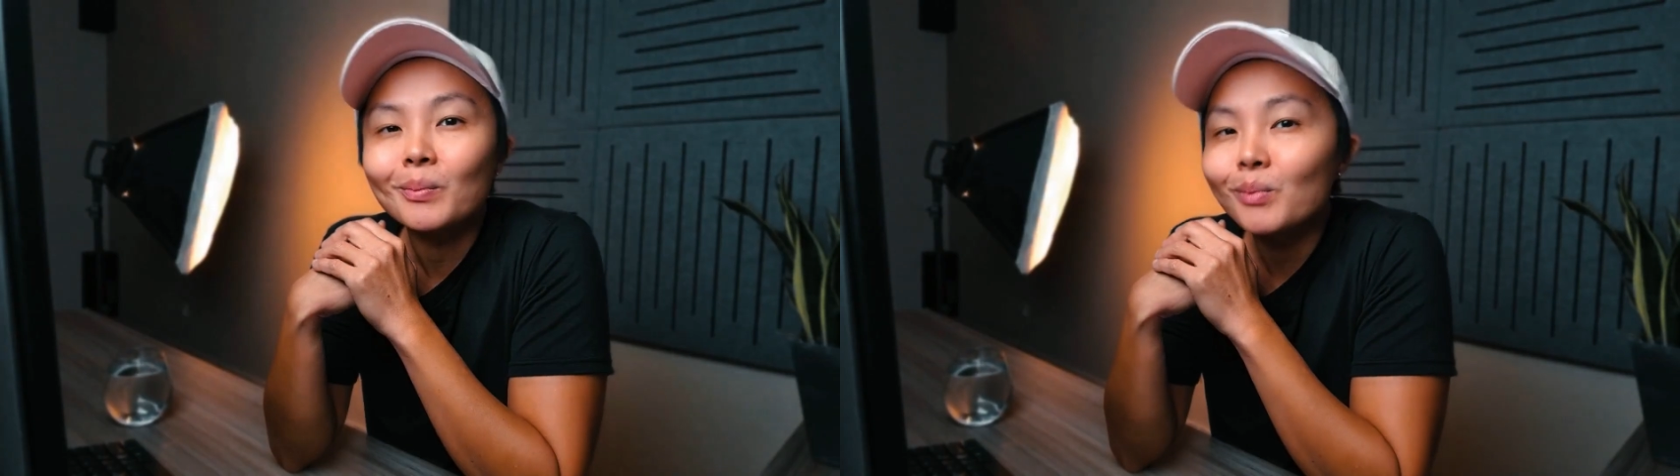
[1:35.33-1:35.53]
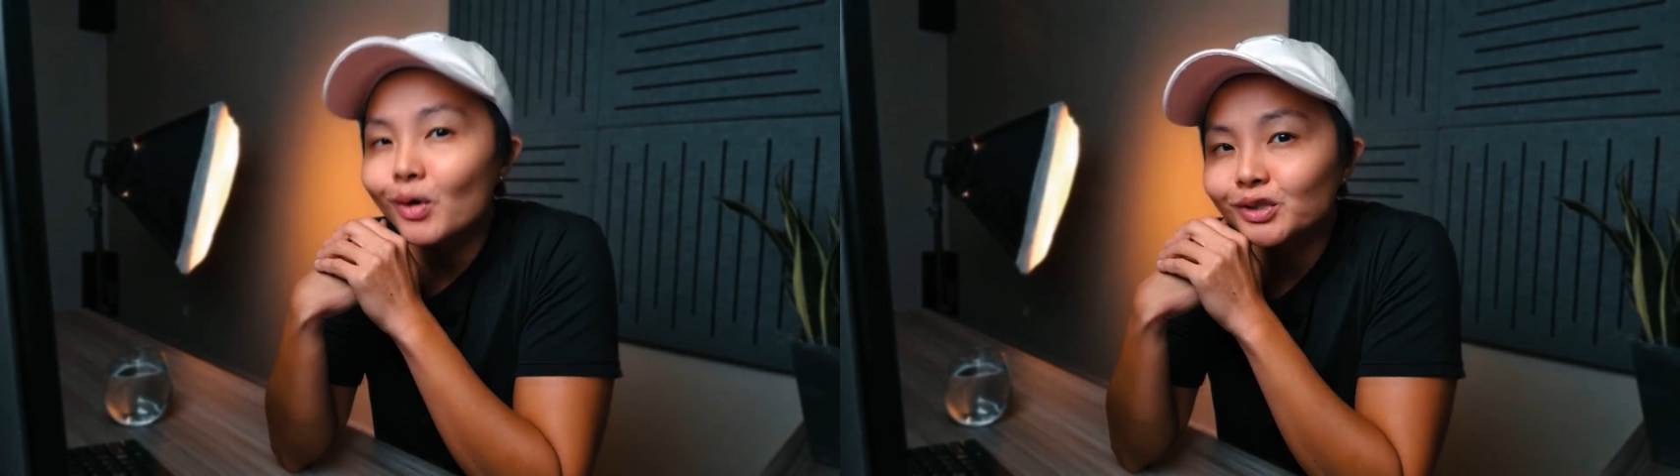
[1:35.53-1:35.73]

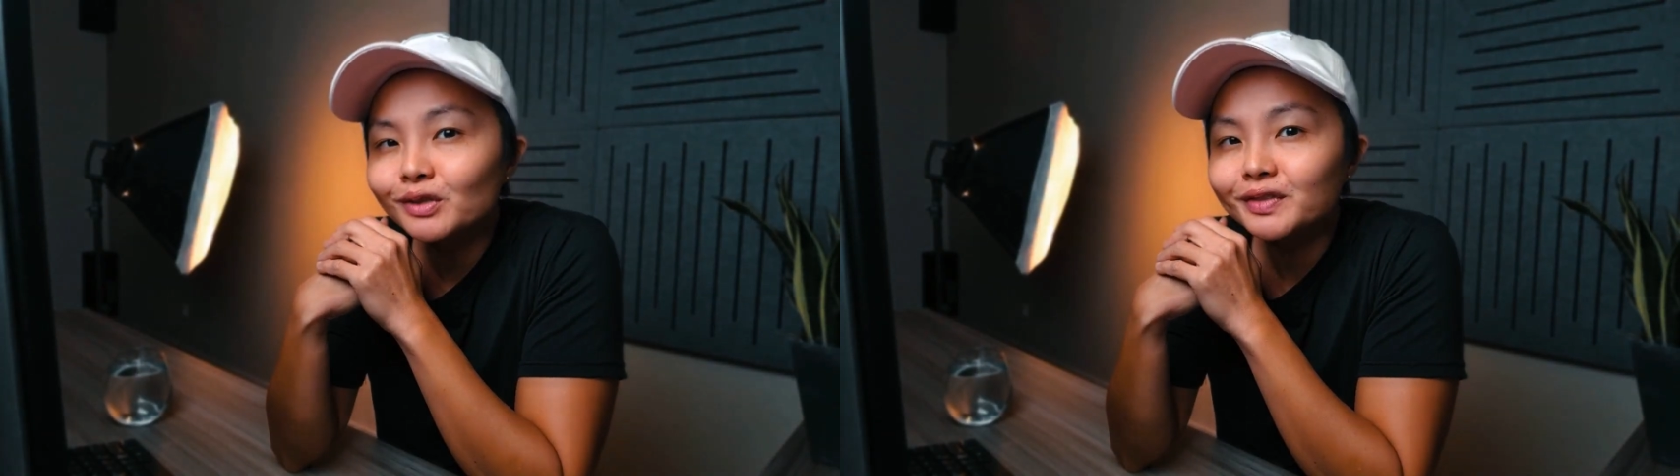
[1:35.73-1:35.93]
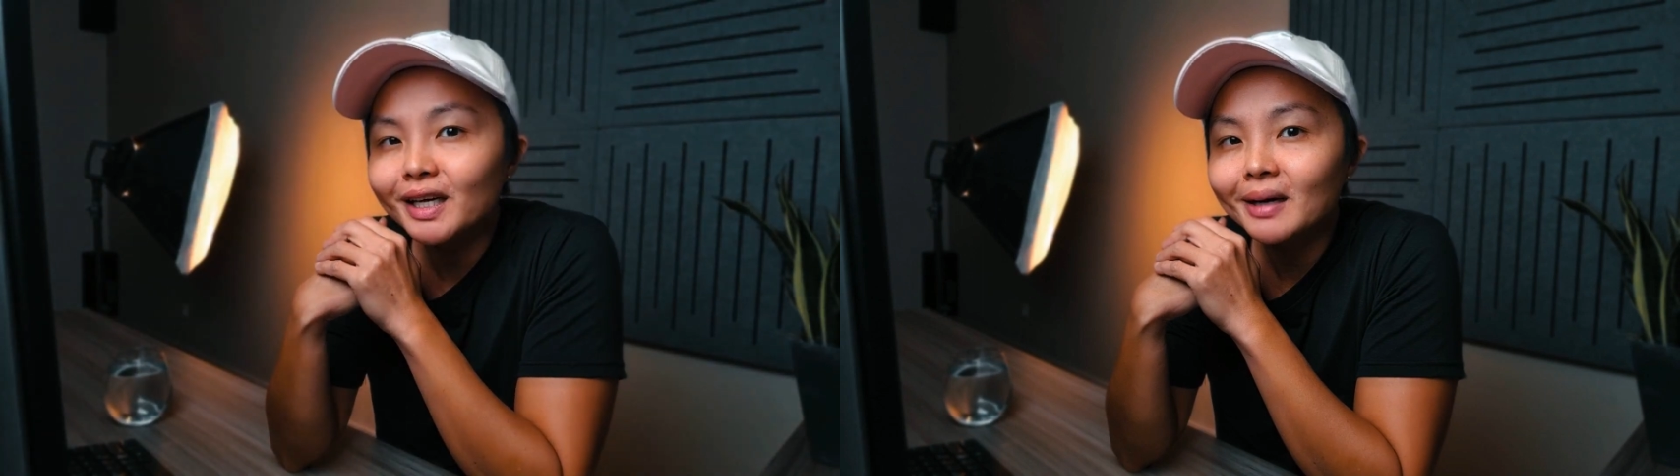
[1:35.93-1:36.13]
most
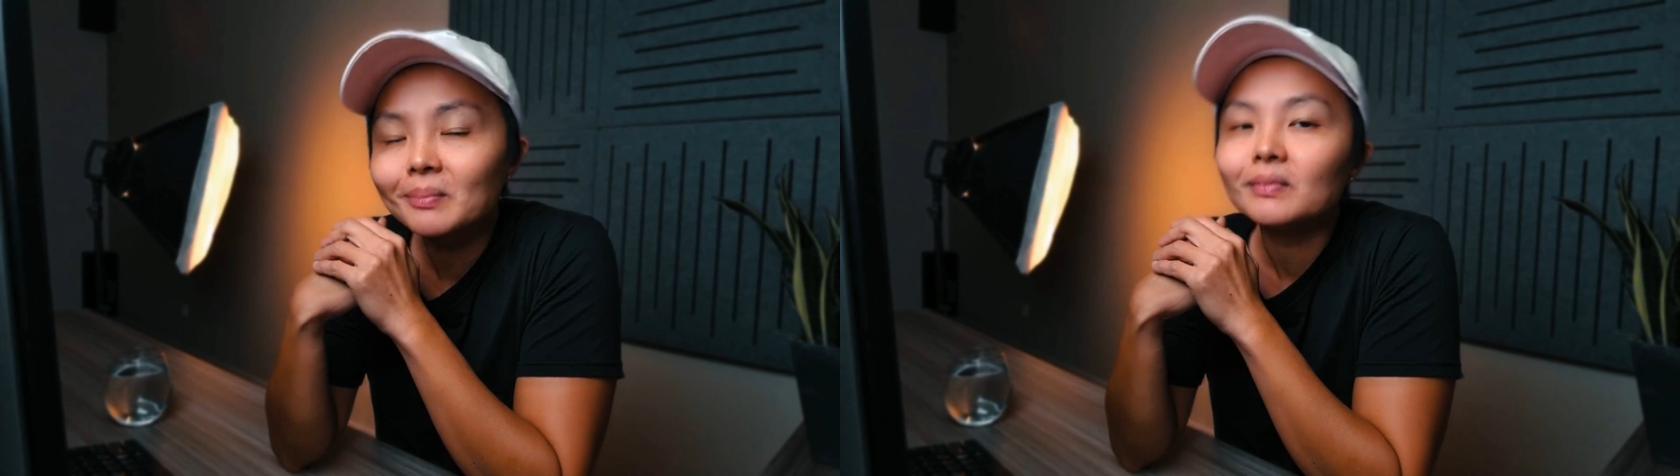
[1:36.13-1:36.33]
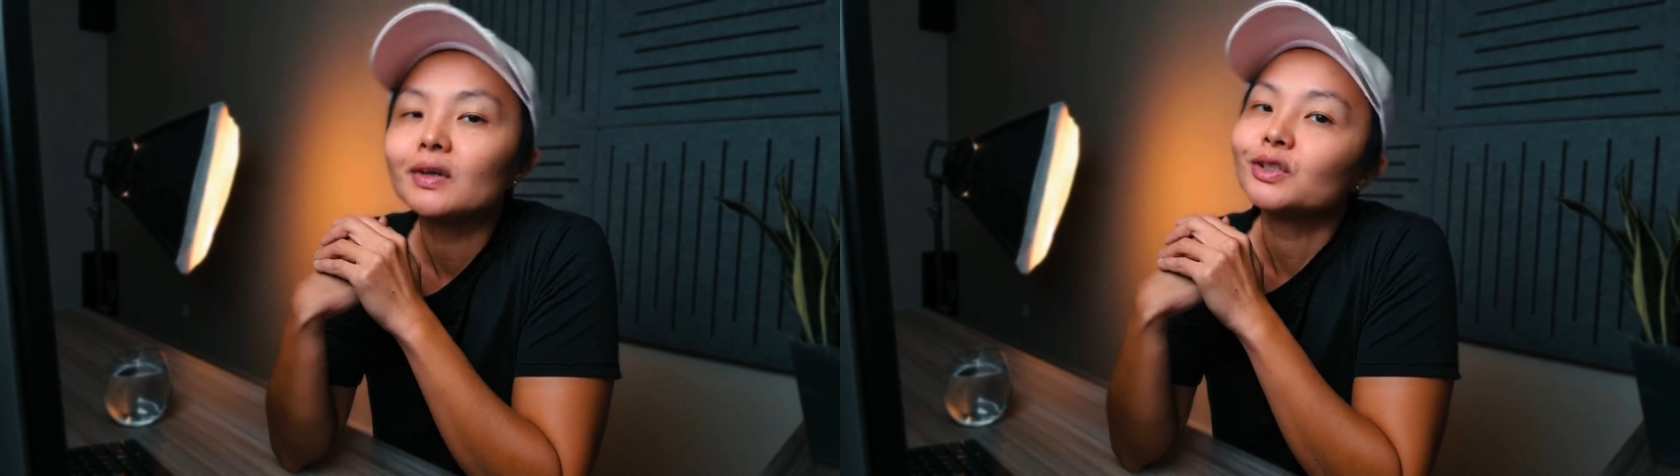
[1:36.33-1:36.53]
of
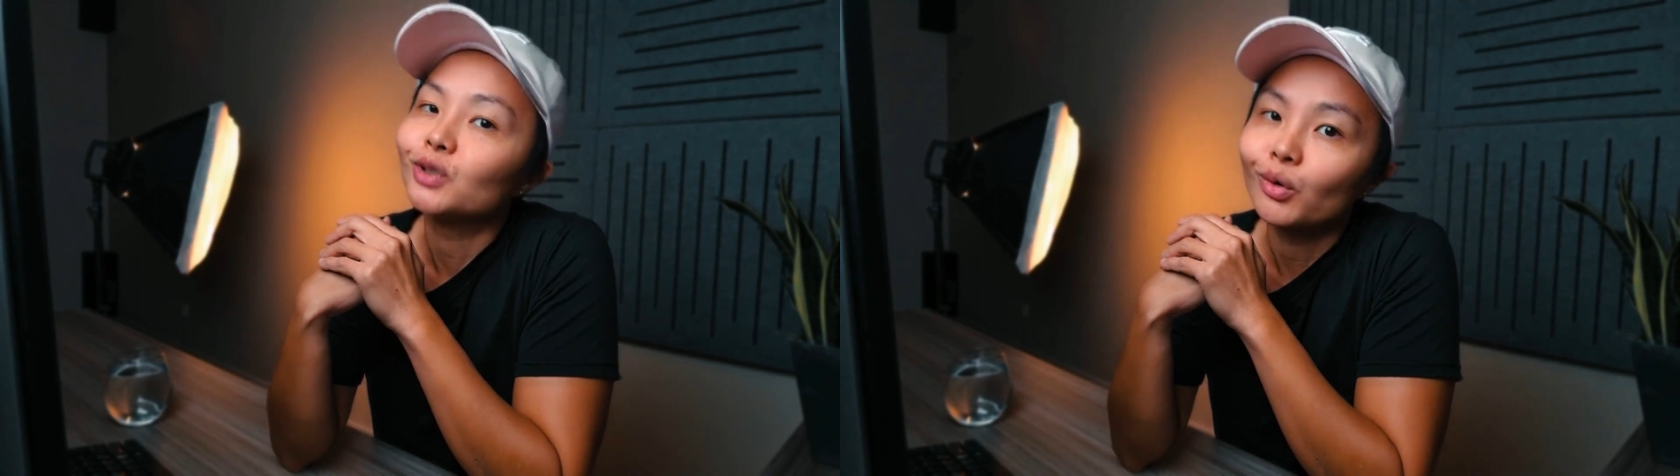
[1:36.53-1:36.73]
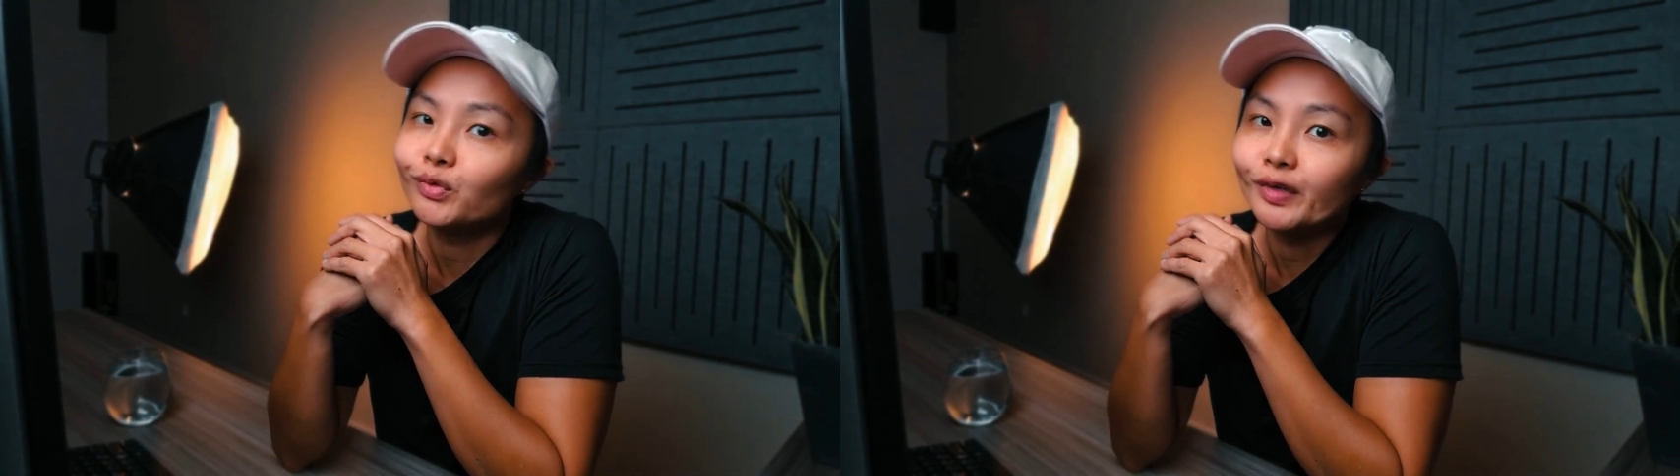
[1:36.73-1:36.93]
them
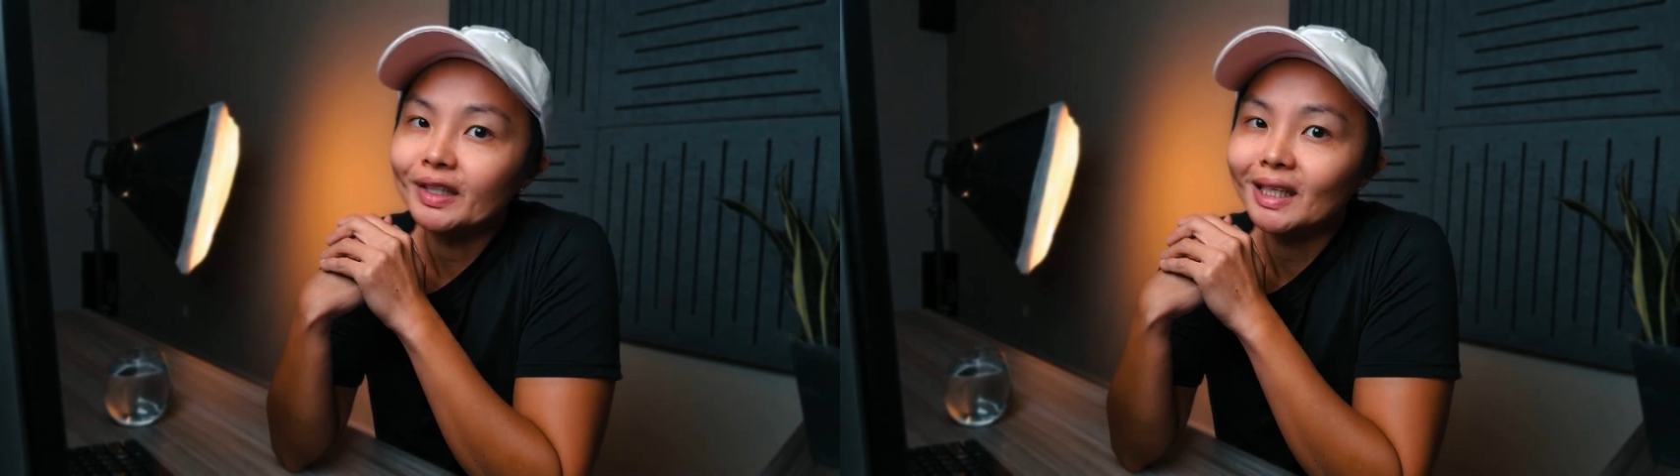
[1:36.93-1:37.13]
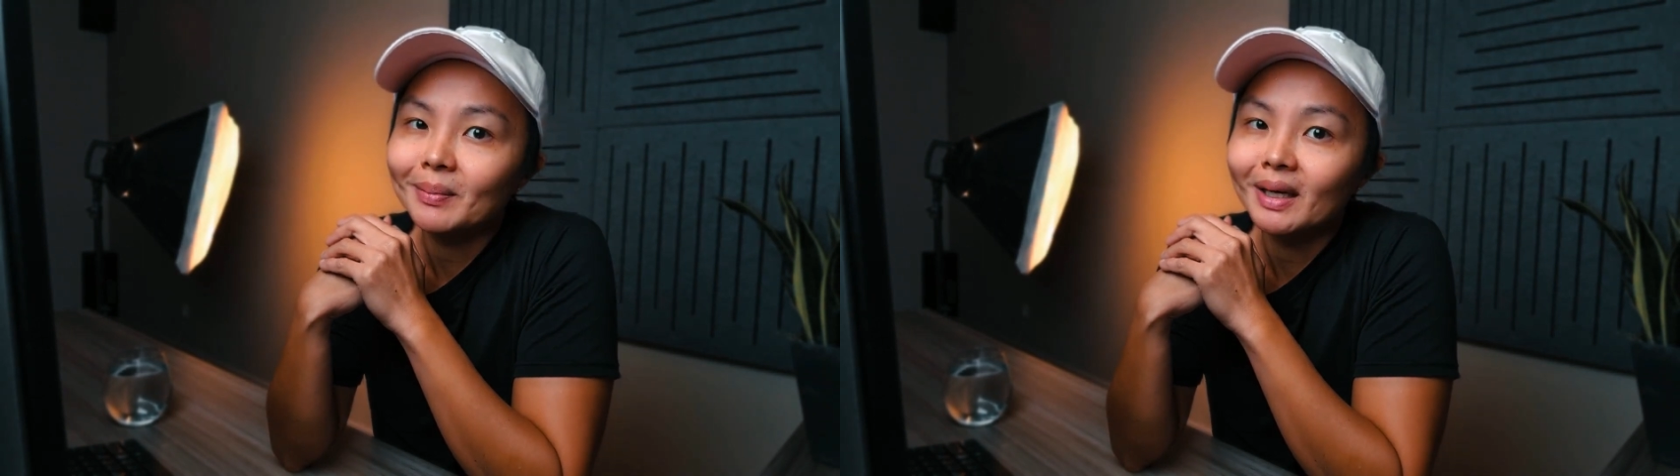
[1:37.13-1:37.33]
don't
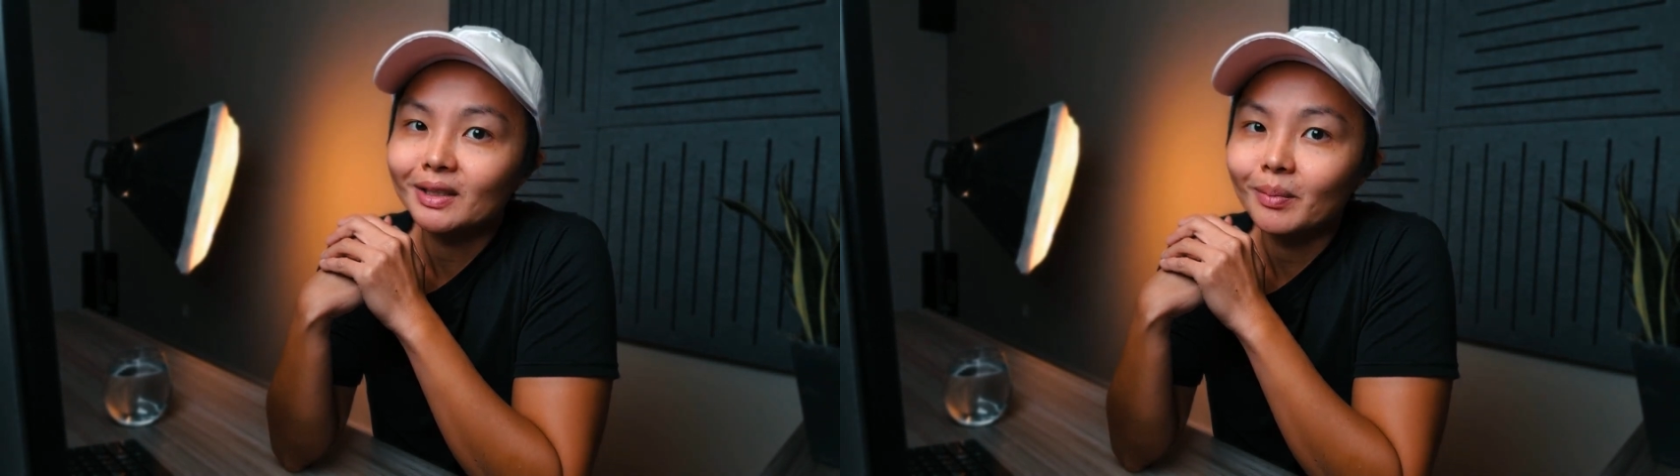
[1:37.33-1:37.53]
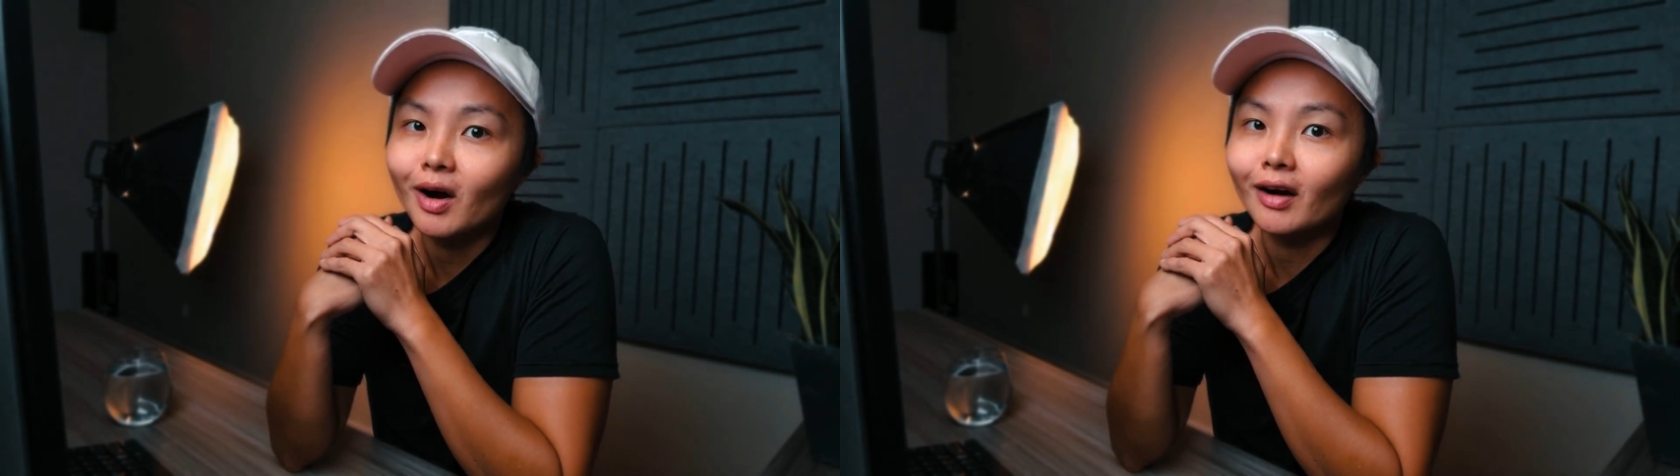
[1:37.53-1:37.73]
really make
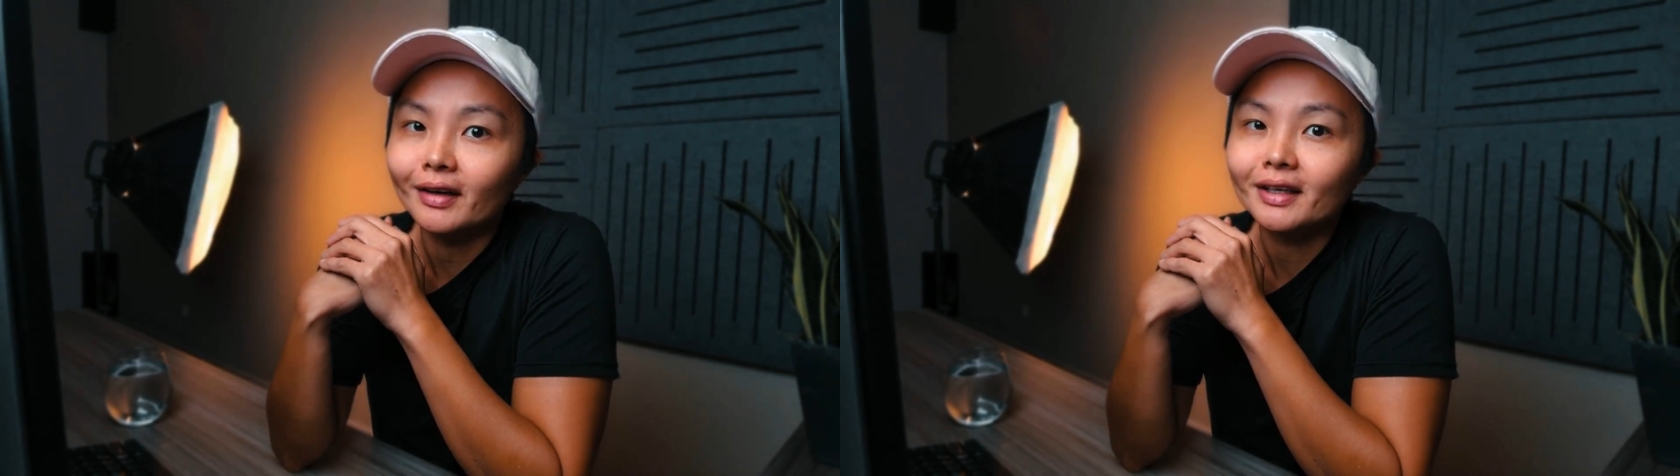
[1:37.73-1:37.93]
the mark.